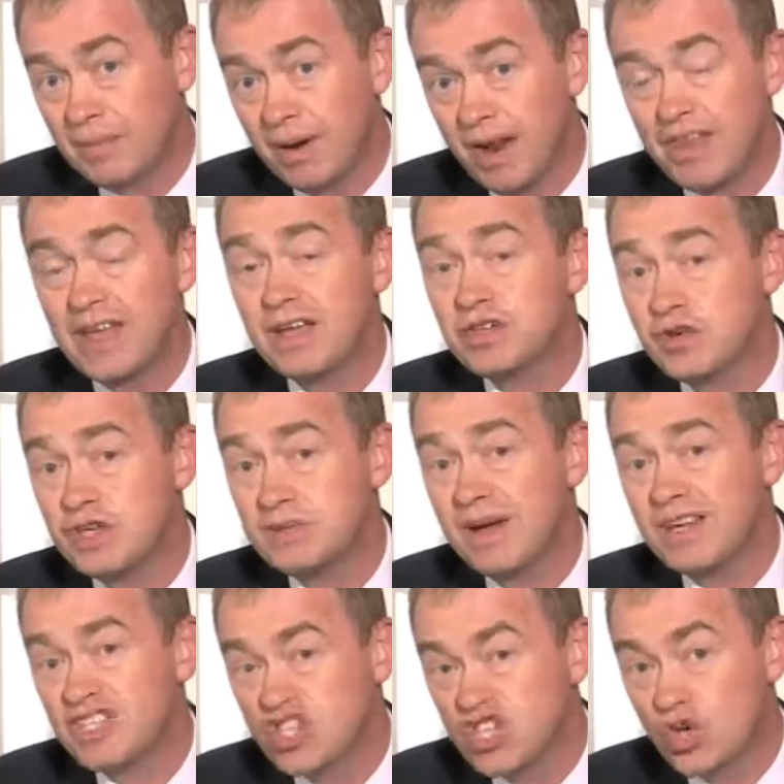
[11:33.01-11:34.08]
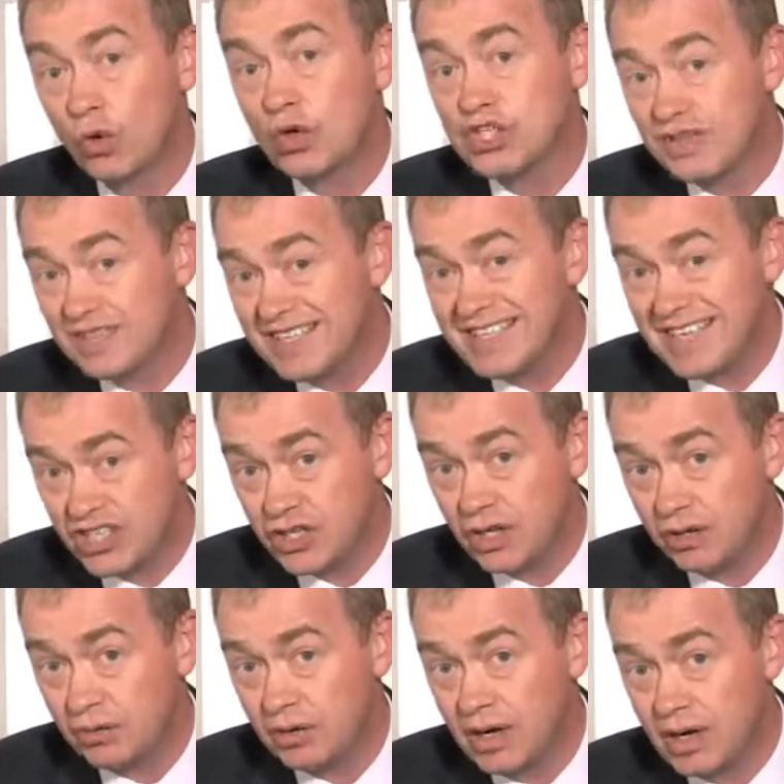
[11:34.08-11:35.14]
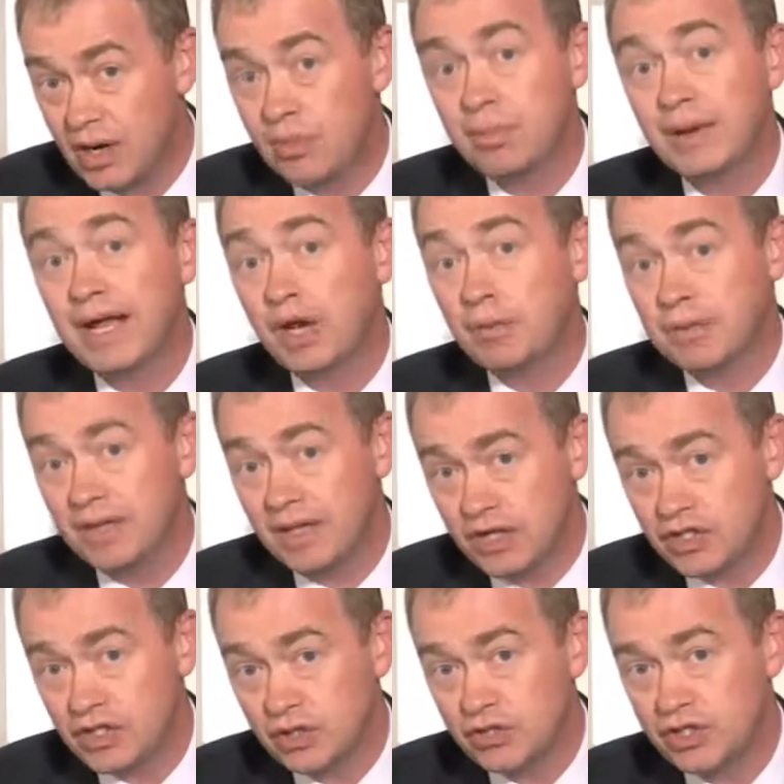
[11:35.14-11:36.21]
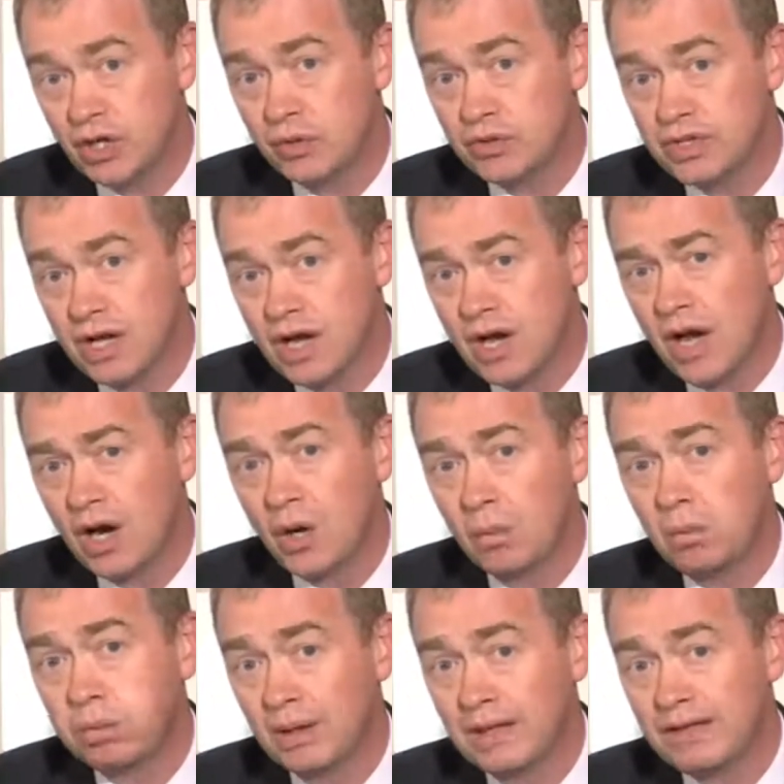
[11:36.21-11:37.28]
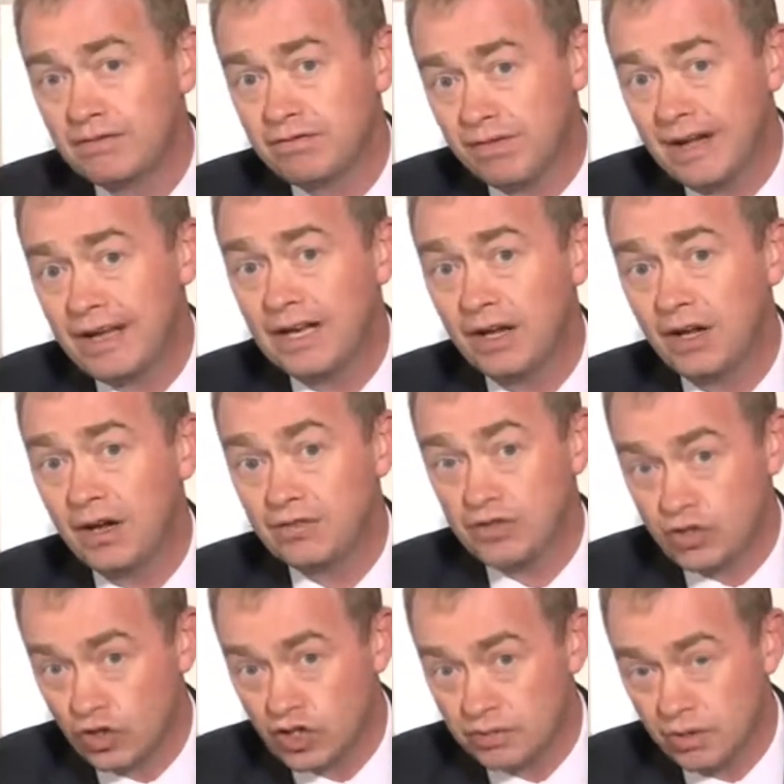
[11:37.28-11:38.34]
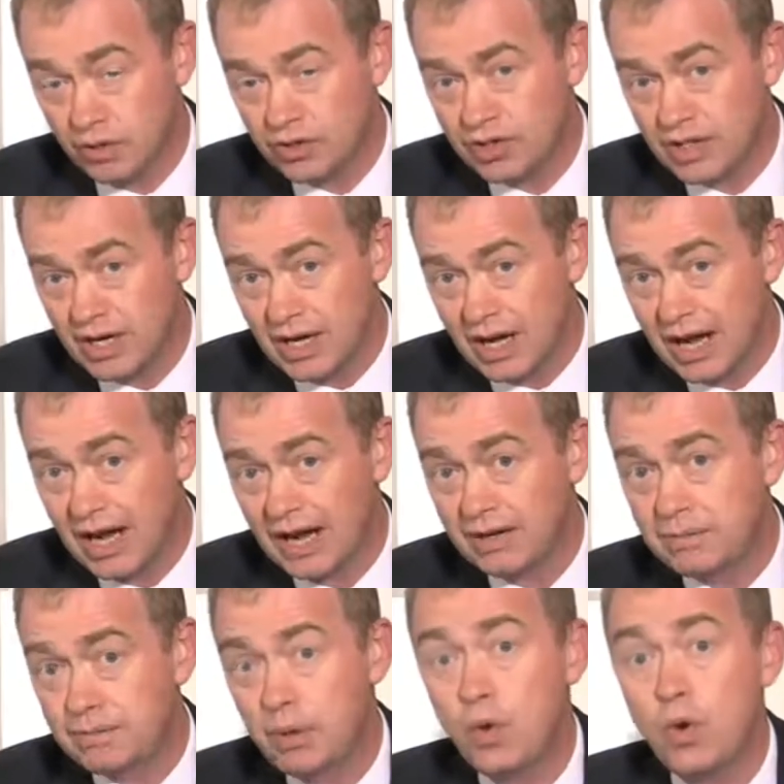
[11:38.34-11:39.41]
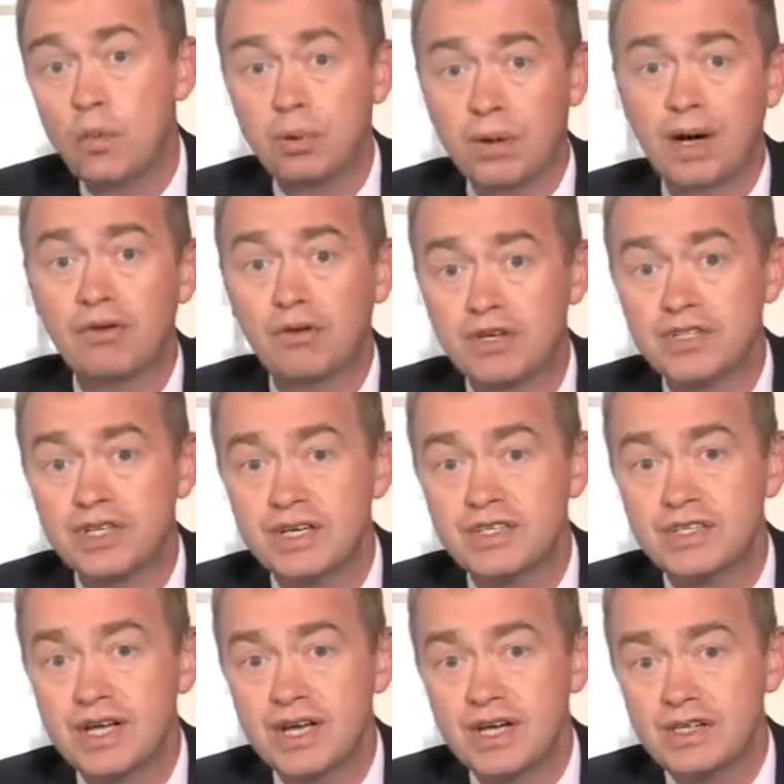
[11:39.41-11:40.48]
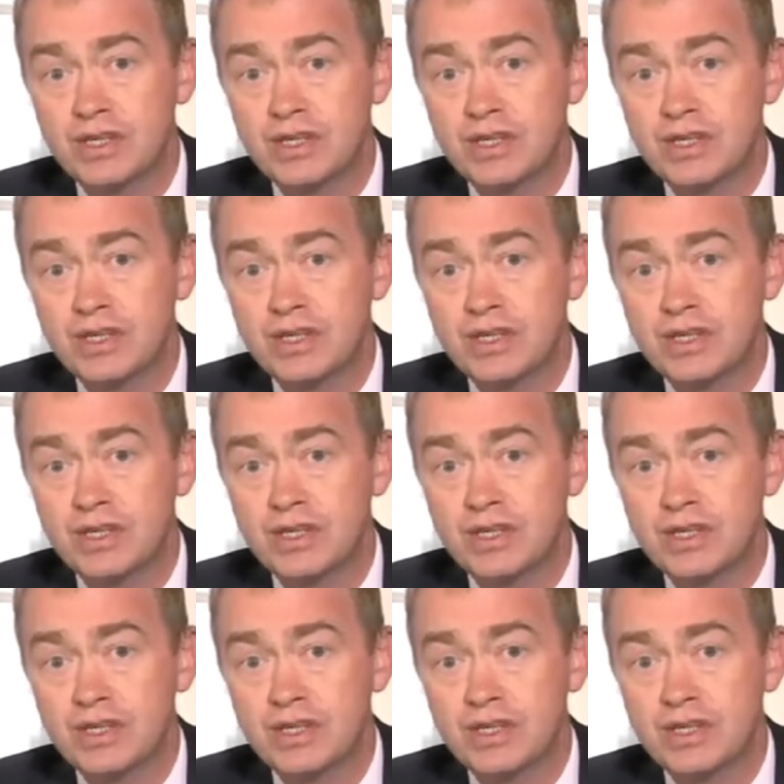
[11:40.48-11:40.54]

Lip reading: But I think Theresa May's choice of this issue and bringing it up in the issue shows a complete failure of judgment and poor priorities.